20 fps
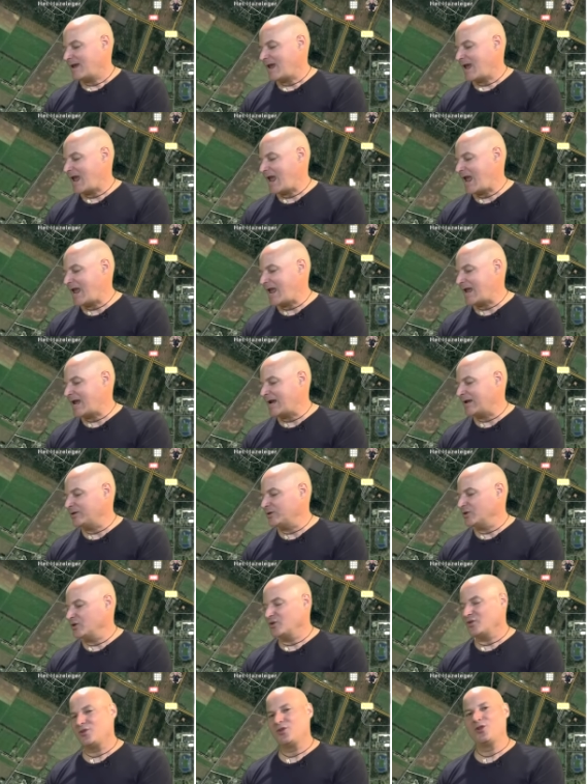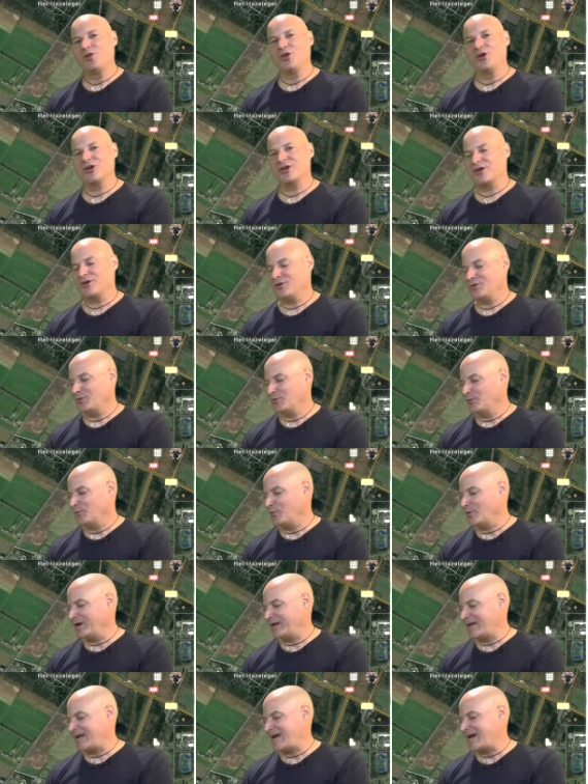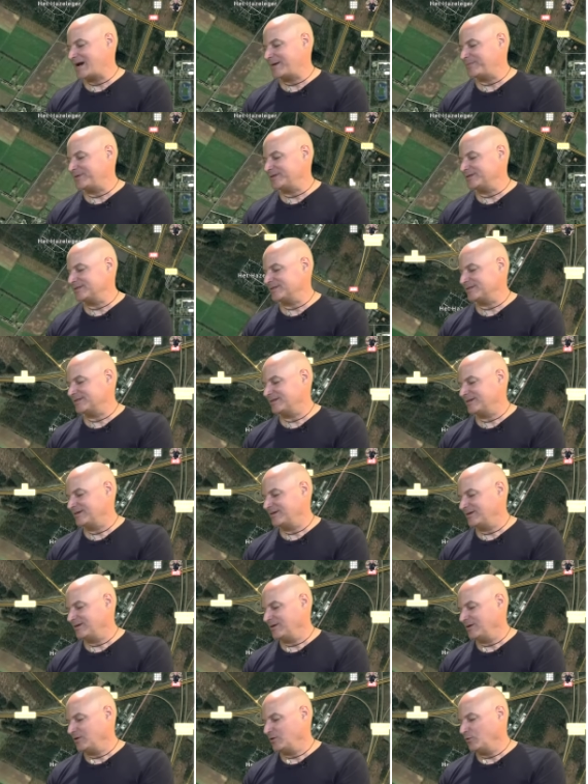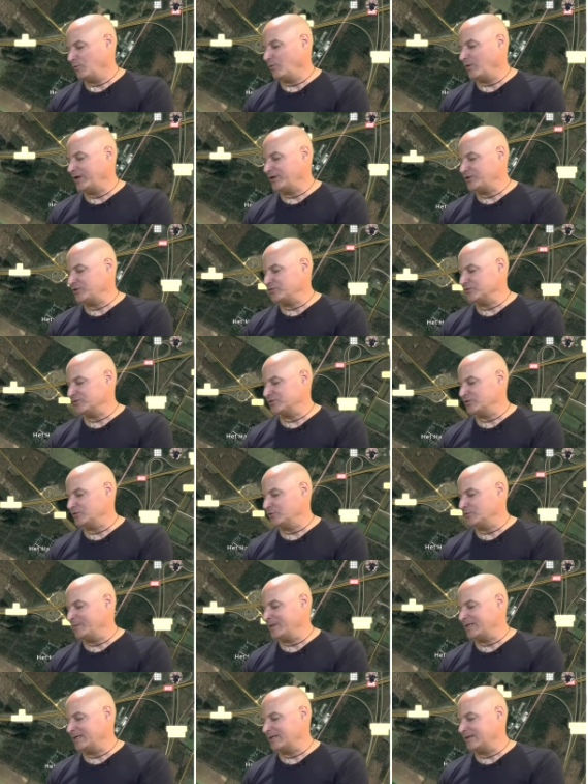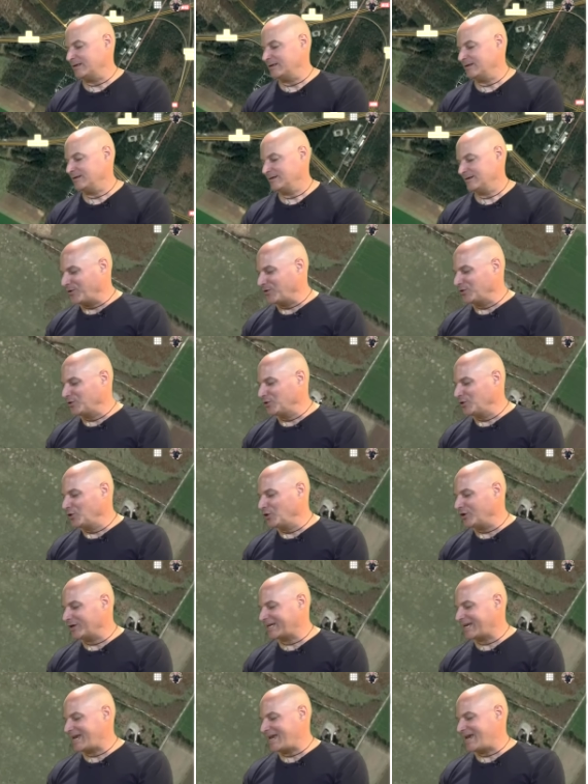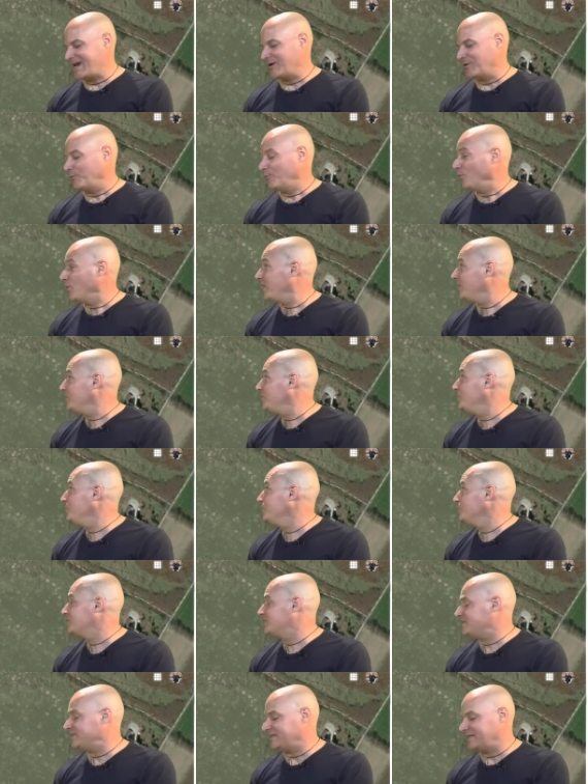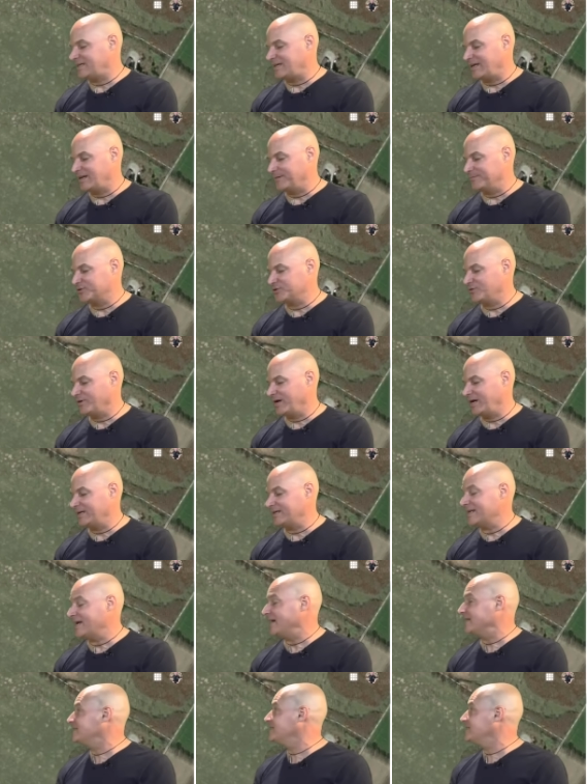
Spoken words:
And look what happens when you zoom in. Look at what you see. And I'm trying not